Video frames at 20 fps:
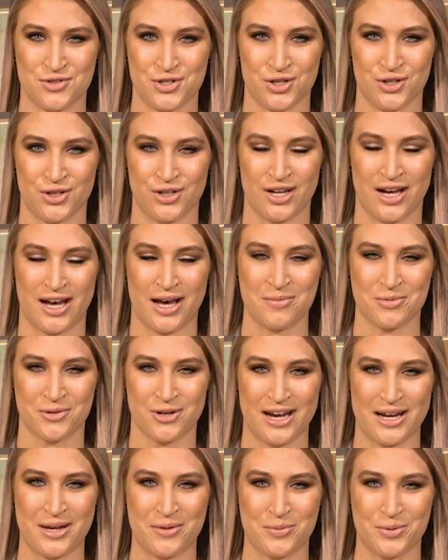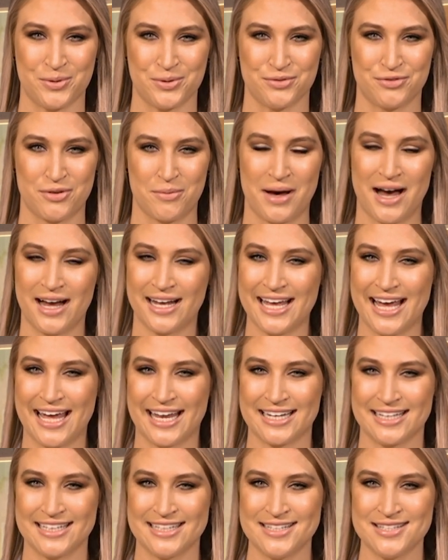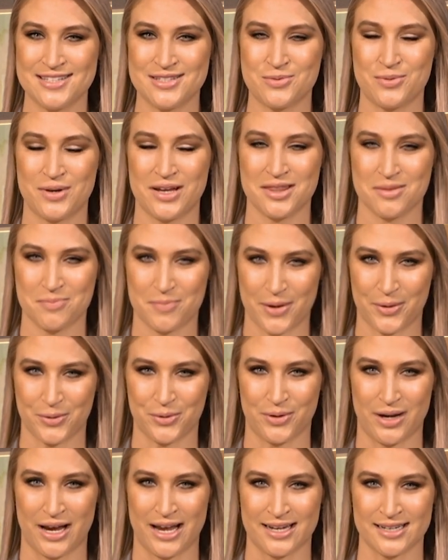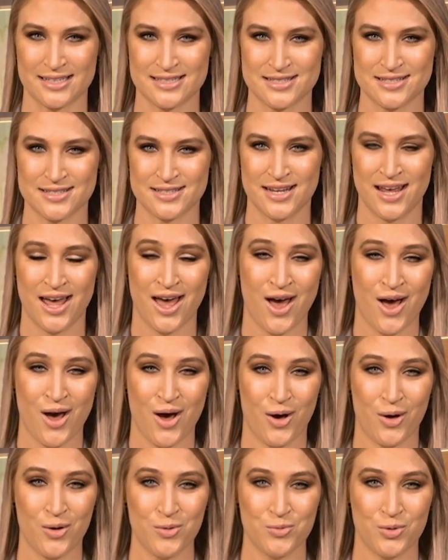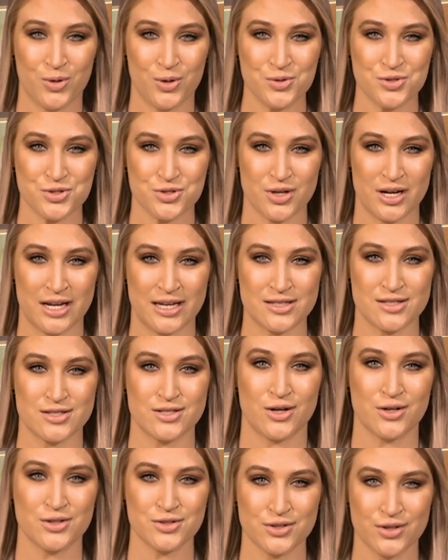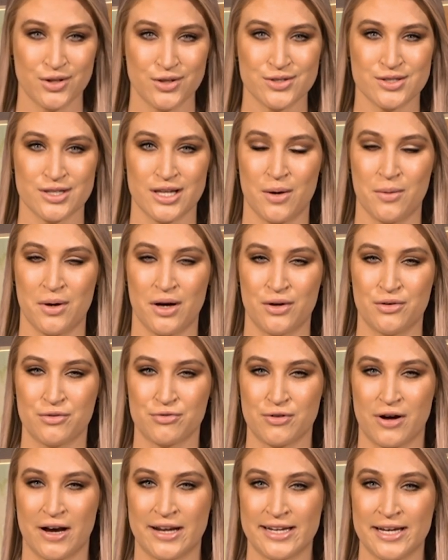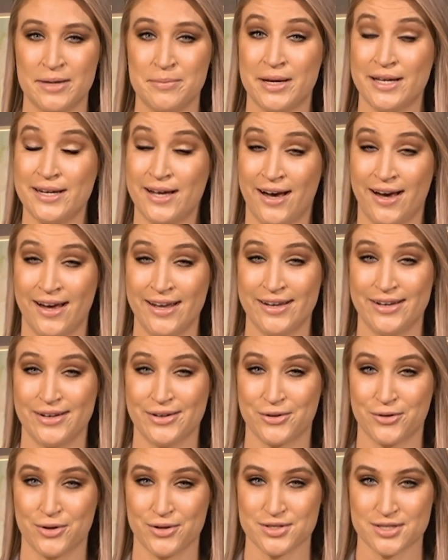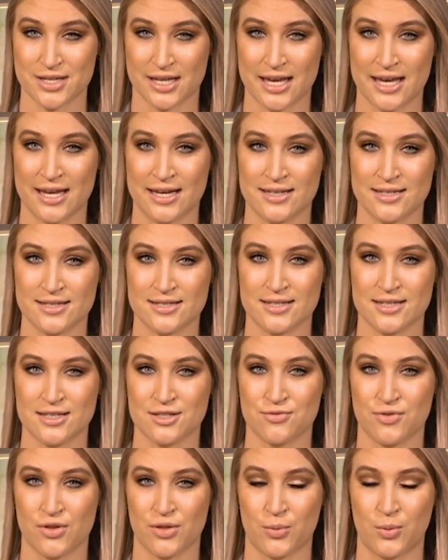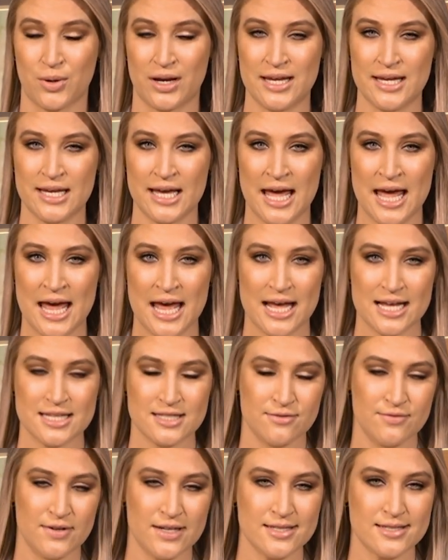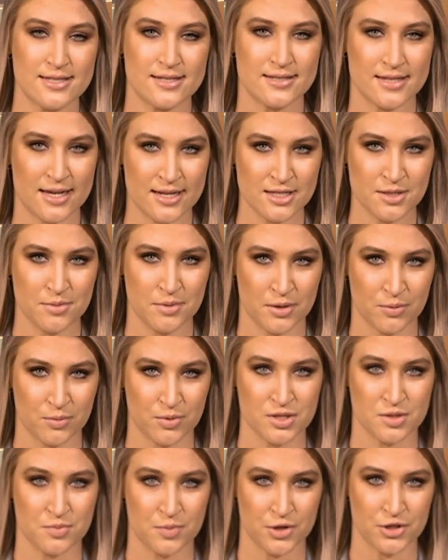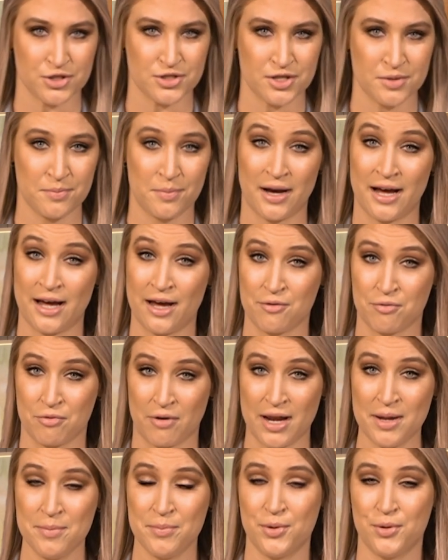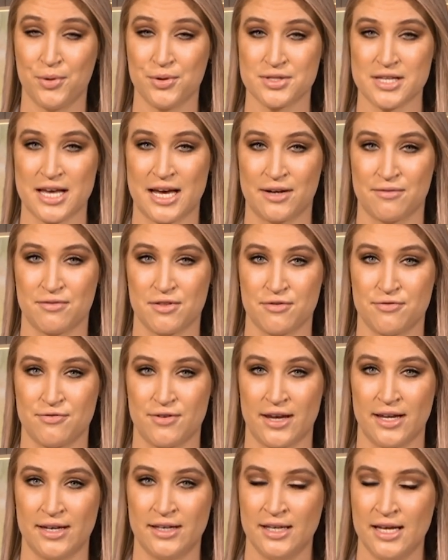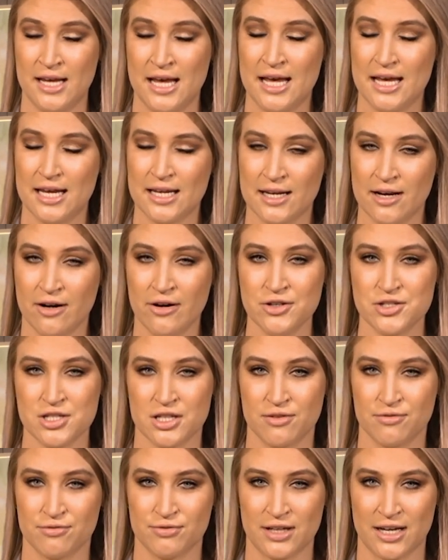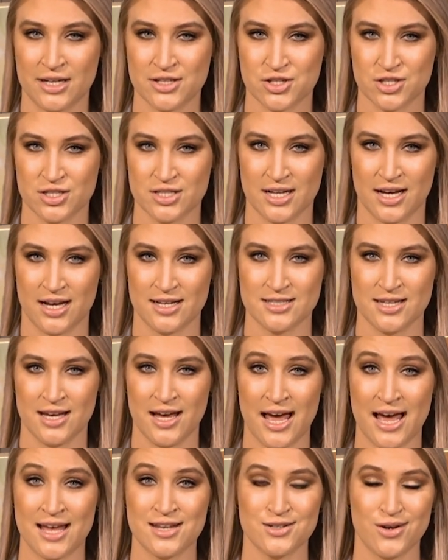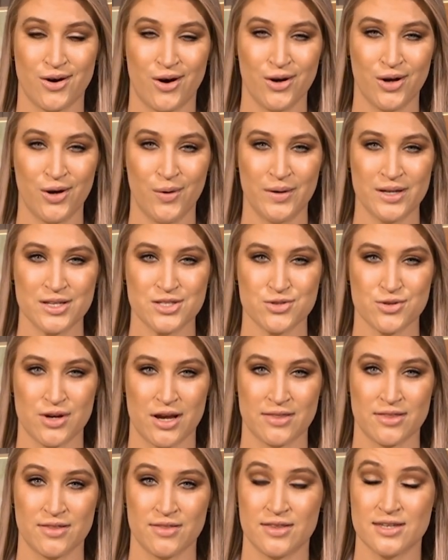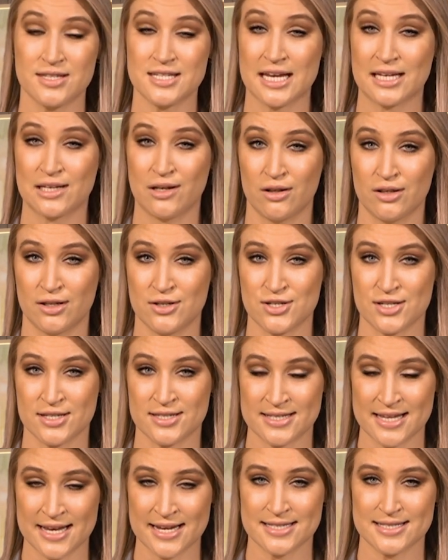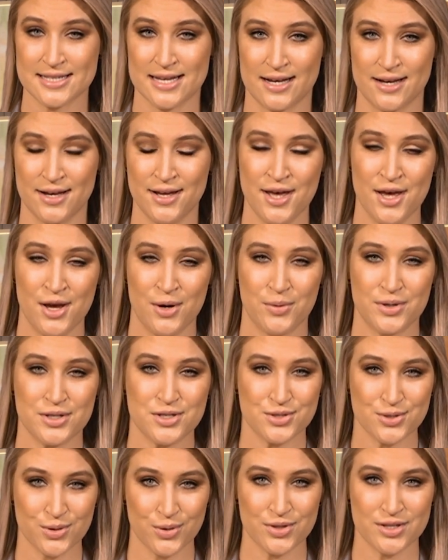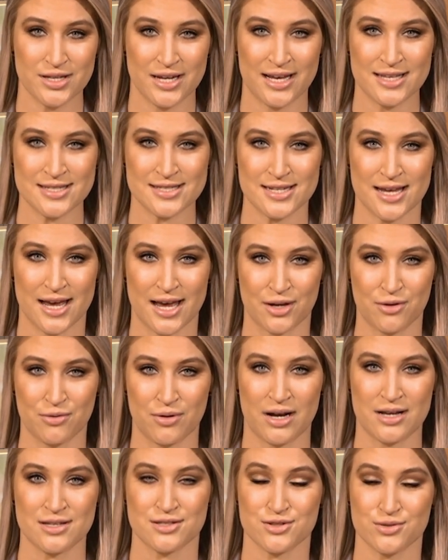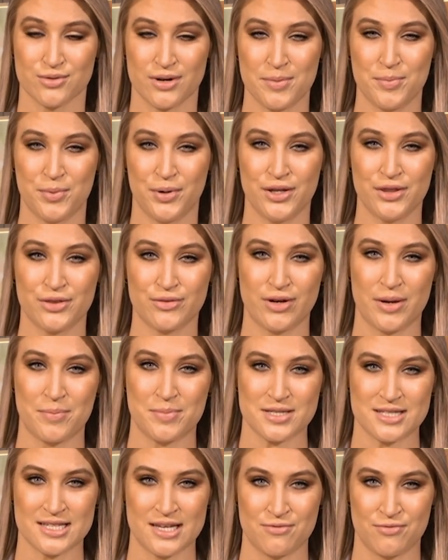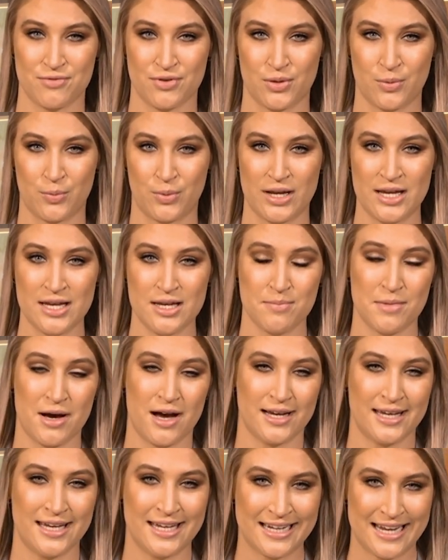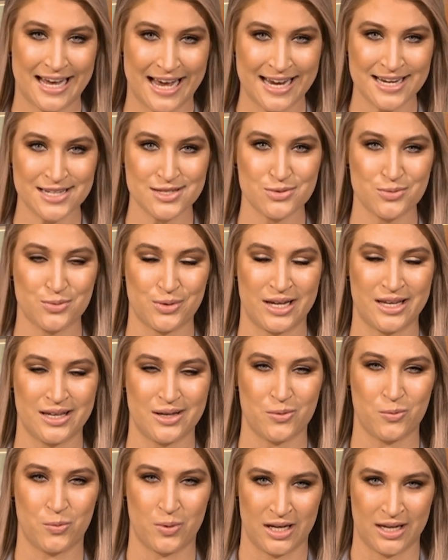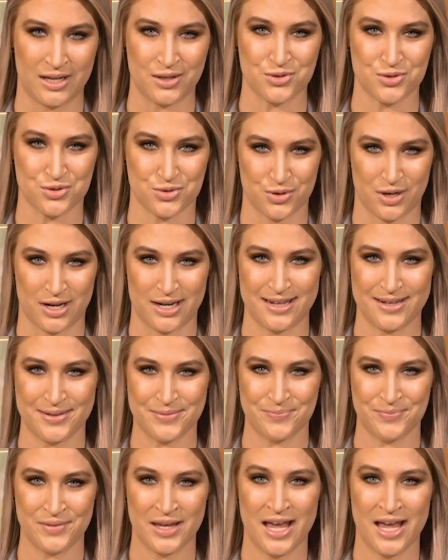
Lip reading: June. I'm Grady Wolf, a market analyst with Bell Direct. On Wall Street, stocks closed lower on Friday but higher across the key indices for the week as investor sentiment was boosted by a rate pause out of the Fed, encouraging inflation data and ongoing strength in the technology sector, which saw the Nasdaq rise 3.3% for the week, marking an 8-week winning streak.